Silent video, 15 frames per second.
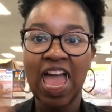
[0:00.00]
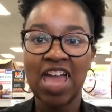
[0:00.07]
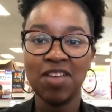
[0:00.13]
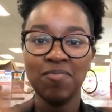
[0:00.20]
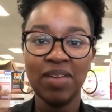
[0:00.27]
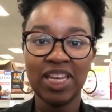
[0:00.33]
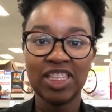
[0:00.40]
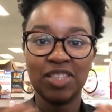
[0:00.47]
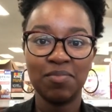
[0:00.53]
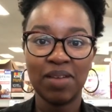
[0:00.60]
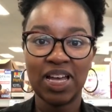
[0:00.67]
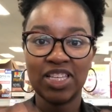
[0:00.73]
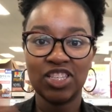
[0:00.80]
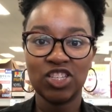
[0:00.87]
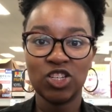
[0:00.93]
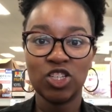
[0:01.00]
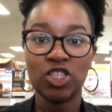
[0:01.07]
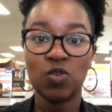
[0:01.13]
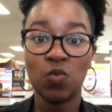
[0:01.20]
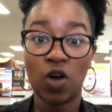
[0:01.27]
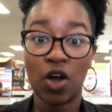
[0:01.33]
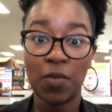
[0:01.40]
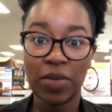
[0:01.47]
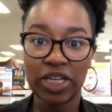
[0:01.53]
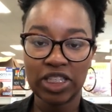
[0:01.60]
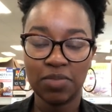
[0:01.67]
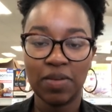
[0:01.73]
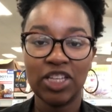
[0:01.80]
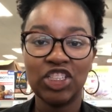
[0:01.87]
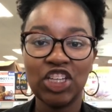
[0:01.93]
hey maximizers and welcome back
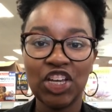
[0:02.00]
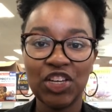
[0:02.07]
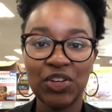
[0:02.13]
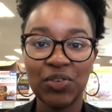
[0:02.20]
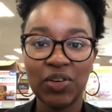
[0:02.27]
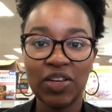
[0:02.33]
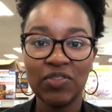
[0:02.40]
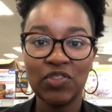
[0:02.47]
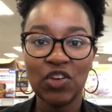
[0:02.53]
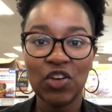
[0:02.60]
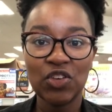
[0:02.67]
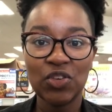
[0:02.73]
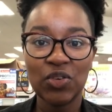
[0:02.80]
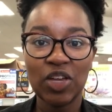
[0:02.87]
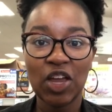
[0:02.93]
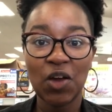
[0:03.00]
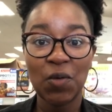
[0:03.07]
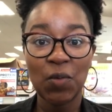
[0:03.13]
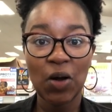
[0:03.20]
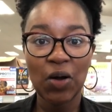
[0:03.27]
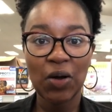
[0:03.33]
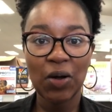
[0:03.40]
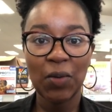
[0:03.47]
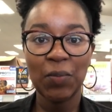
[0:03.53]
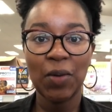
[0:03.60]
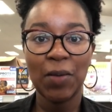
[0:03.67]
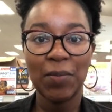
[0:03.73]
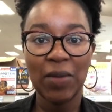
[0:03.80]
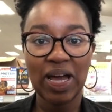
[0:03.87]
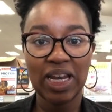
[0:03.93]
to my channel if you are new here welcome
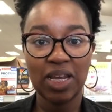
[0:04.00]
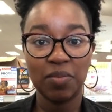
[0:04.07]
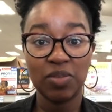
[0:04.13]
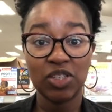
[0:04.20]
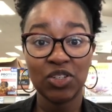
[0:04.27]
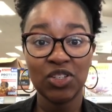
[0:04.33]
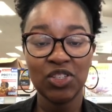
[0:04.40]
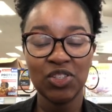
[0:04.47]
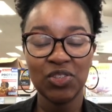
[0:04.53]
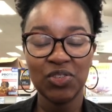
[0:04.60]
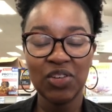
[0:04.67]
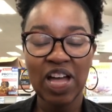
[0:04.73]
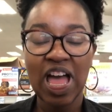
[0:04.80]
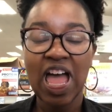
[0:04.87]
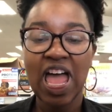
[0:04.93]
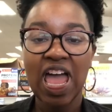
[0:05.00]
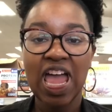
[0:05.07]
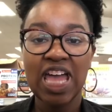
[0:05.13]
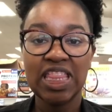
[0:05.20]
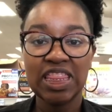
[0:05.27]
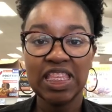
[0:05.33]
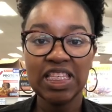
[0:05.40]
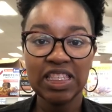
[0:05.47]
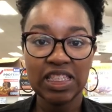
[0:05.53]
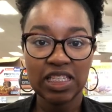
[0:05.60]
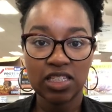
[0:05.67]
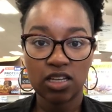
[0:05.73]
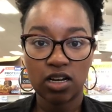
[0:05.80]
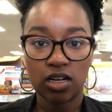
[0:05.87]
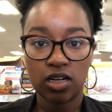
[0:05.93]
my name is Krystal and this
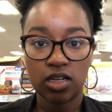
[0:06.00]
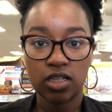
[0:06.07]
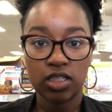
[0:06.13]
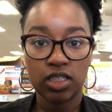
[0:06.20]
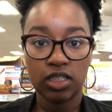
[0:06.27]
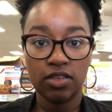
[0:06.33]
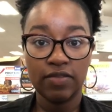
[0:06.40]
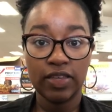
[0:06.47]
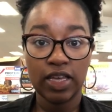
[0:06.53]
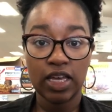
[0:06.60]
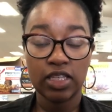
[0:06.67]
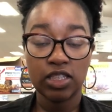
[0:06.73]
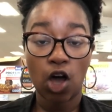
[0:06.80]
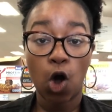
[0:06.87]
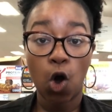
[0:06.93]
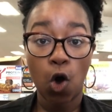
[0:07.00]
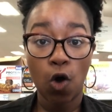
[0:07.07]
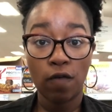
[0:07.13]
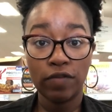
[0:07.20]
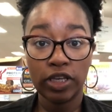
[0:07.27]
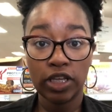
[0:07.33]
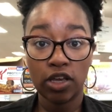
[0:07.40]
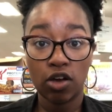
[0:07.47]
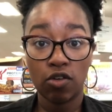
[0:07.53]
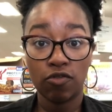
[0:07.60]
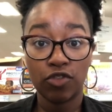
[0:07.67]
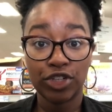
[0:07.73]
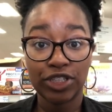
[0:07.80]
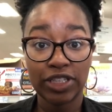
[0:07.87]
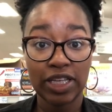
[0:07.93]
is our cvs haul video
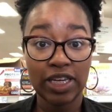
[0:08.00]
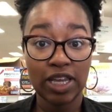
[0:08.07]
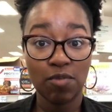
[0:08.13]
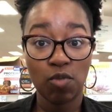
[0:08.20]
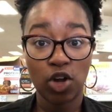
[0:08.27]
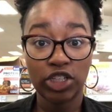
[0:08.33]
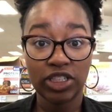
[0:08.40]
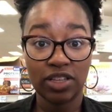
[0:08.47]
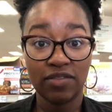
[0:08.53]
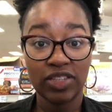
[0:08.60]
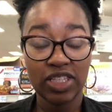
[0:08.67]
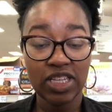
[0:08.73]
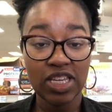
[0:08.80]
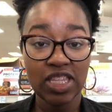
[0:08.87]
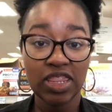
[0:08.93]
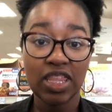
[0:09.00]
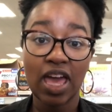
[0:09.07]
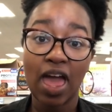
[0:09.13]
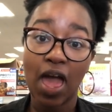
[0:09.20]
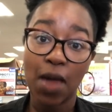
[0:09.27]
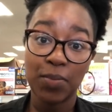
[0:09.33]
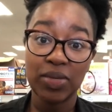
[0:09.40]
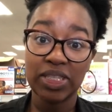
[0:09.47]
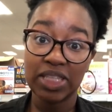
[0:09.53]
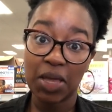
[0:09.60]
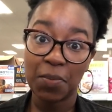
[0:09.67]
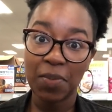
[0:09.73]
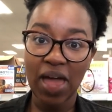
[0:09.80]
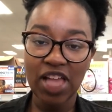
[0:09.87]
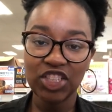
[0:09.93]
for sunday march 17th happy
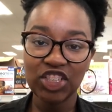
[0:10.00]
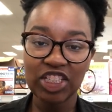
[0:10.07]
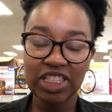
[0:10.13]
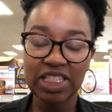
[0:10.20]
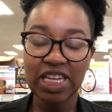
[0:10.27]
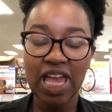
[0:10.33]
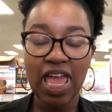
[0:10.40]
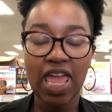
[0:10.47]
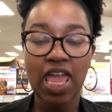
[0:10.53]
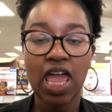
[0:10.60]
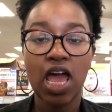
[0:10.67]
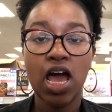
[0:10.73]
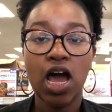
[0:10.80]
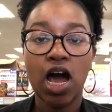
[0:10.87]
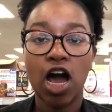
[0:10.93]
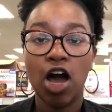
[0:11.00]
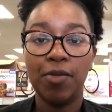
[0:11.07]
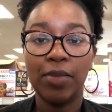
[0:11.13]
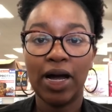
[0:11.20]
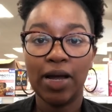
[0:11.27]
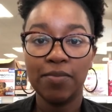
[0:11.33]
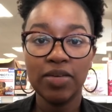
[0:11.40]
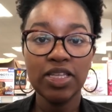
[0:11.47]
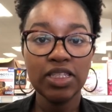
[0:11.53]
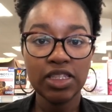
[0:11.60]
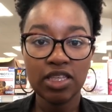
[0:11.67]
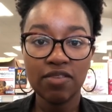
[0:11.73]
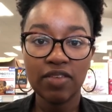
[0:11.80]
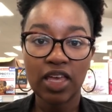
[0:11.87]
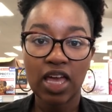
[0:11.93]
st patrick's day um, i'm in
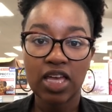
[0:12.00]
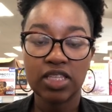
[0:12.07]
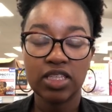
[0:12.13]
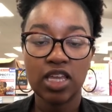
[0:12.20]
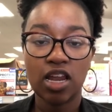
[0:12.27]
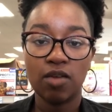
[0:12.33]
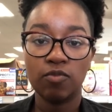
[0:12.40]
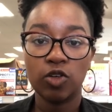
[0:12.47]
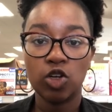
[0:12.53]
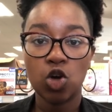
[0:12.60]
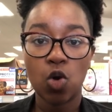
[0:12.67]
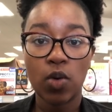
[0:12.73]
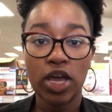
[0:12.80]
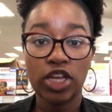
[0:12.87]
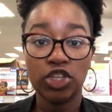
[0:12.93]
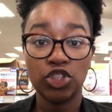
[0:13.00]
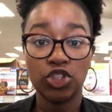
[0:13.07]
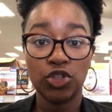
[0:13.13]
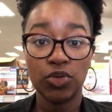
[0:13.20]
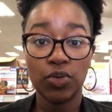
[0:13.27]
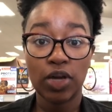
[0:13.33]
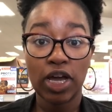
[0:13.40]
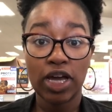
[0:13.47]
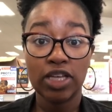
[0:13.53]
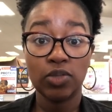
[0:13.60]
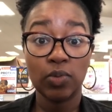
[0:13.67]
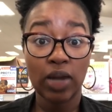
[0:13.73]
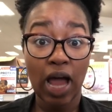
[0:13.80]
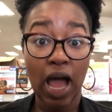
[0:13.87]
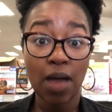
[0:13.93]
cvs and i'm going to go ahead and show you
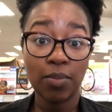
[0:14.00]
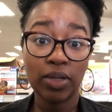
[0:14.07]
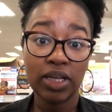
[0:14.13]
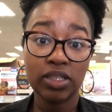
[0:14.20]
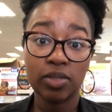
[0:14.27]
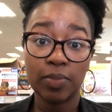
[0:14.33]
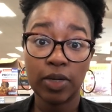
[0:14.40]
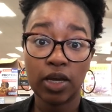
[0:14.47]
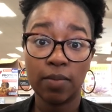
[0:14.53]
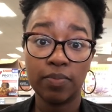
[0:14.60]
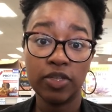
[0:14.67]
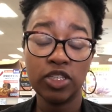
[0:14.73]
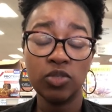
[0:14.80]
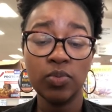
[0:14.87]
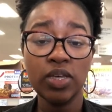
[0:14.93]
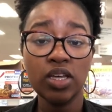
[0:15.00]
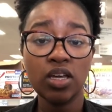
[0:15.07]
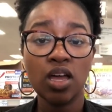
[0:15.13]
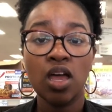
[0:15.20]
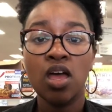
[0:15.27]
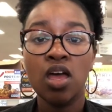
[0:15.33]
guys what i plan to pick up this week